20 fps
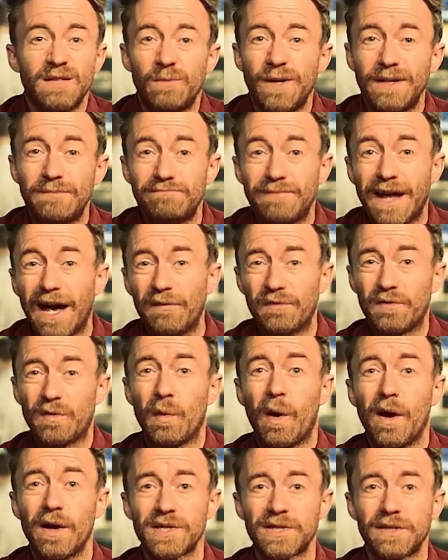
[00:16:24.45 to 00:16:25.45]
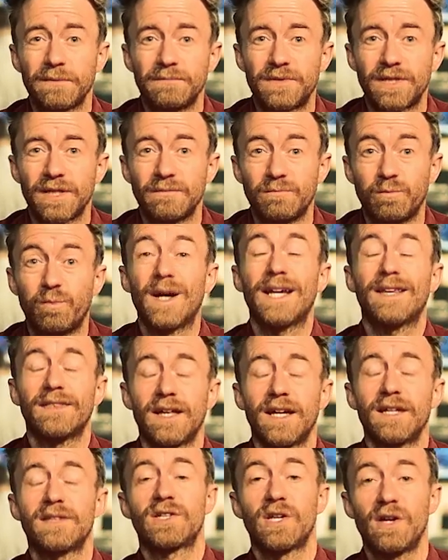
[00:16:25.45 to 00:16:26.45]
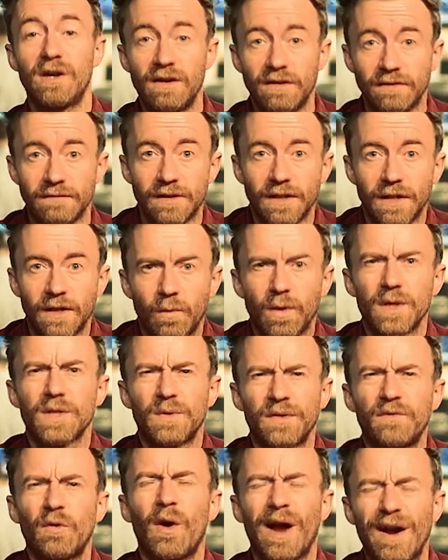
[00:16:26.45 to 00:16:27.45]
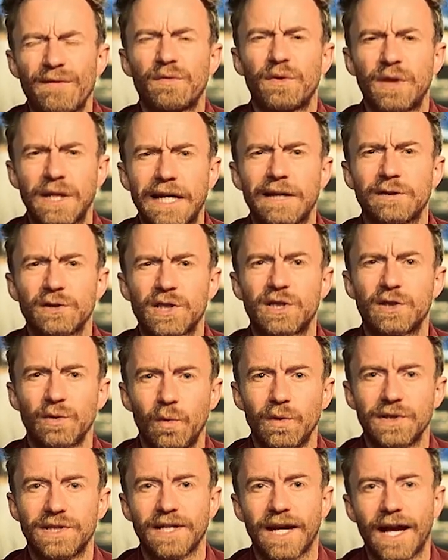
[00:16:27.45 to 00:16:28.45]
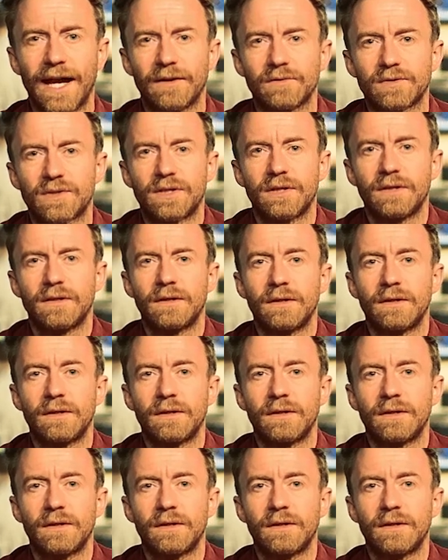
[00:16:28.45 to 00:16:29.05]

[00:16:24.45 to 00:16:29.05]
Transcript: we'd have to ask them to wait their turn once we've got everything else sorted out.